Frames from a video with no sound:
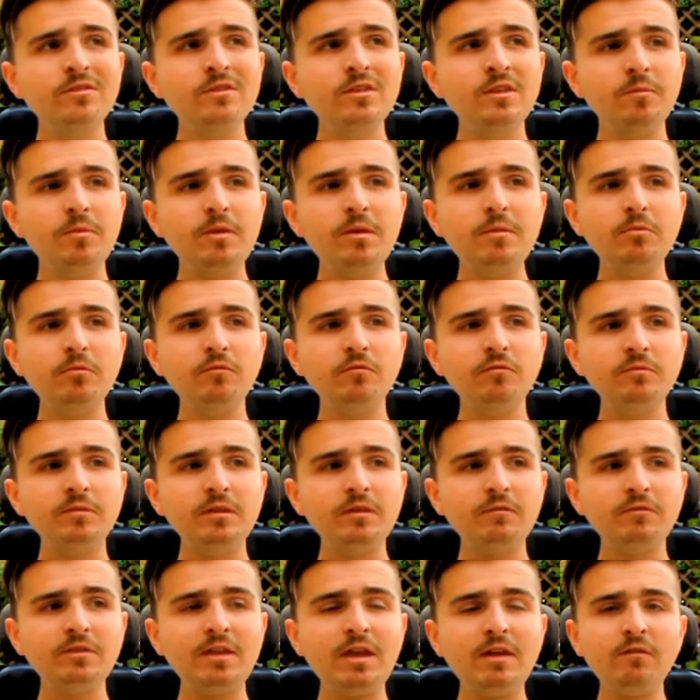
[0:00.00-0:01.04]
people from
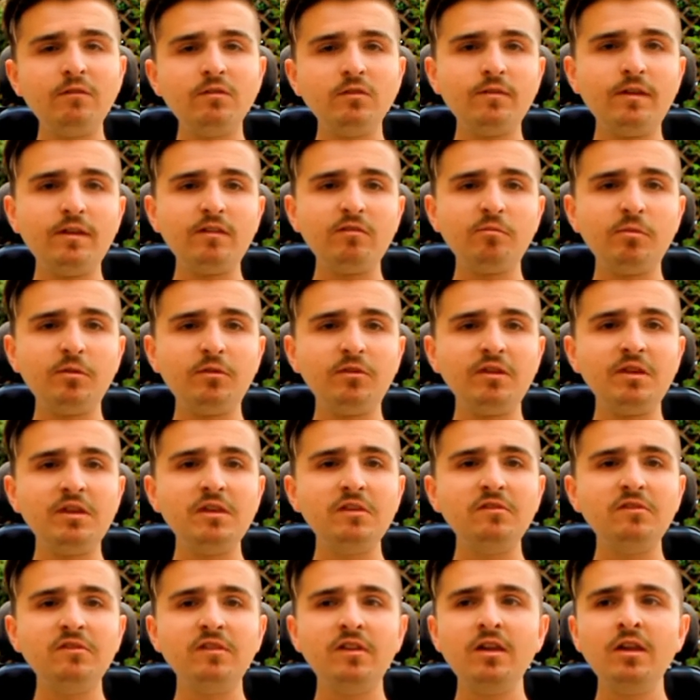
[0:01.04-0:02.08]
different areas of
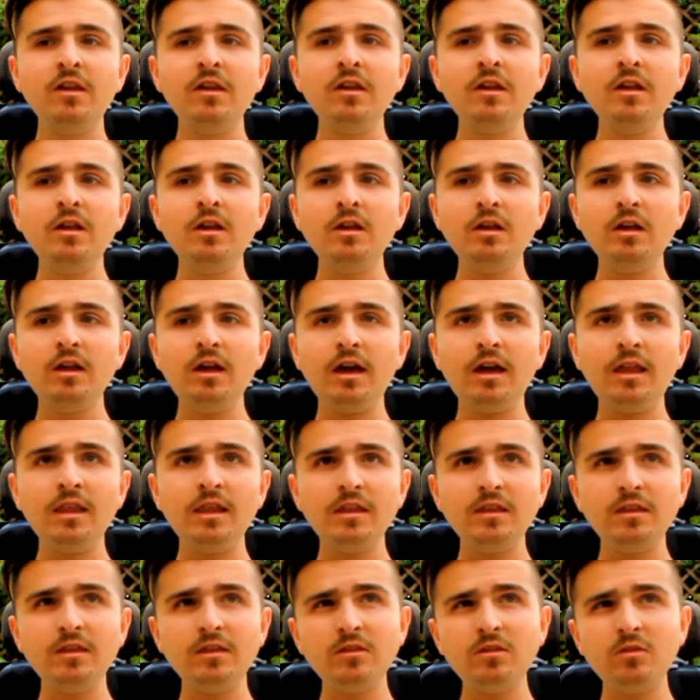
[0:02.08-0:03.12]
expertise,
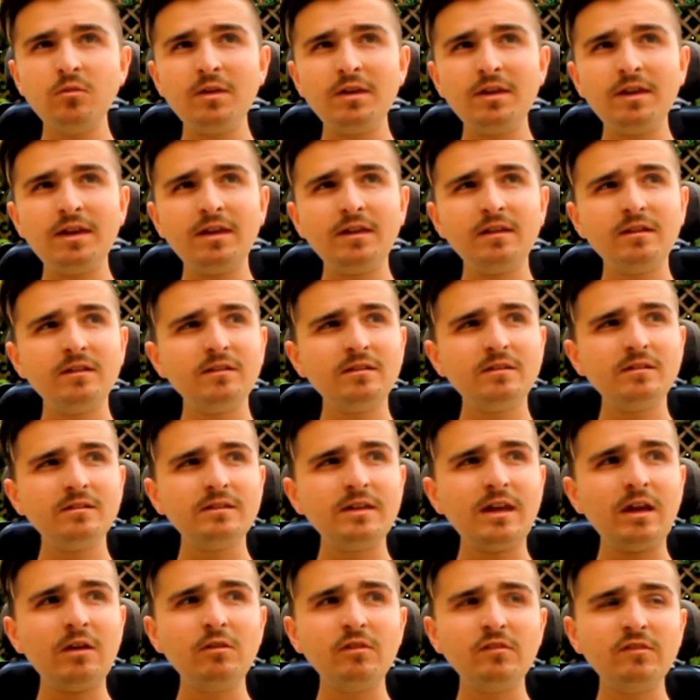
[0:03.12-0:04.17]
and doing
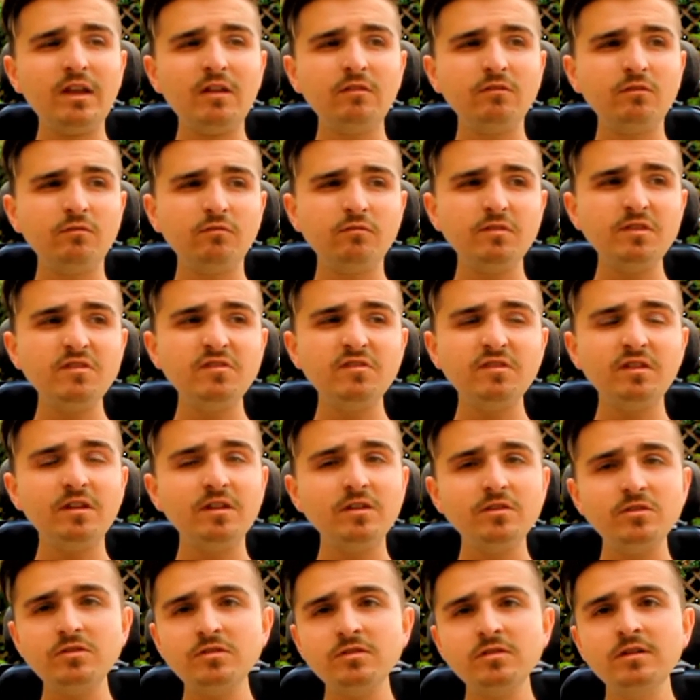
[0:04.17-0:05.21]
countless hours of
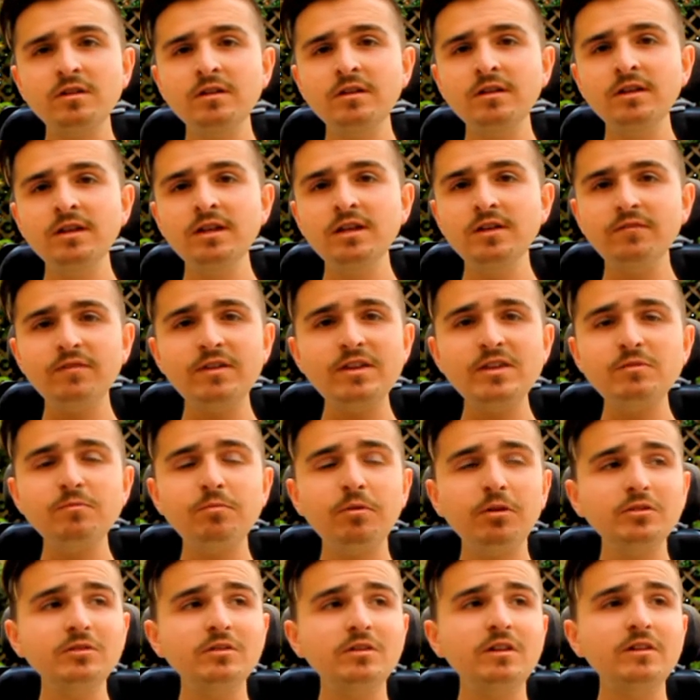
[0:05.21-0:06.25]
research for each
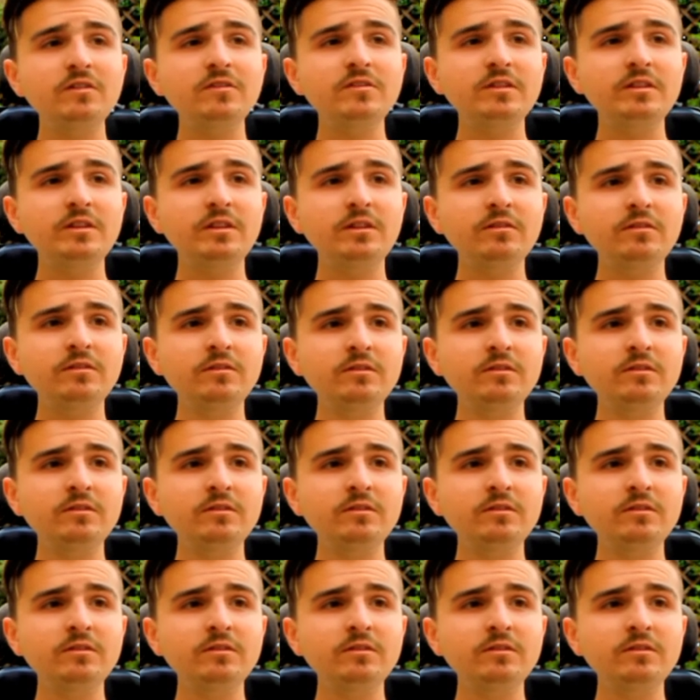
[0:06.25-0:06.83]
podcast. You know,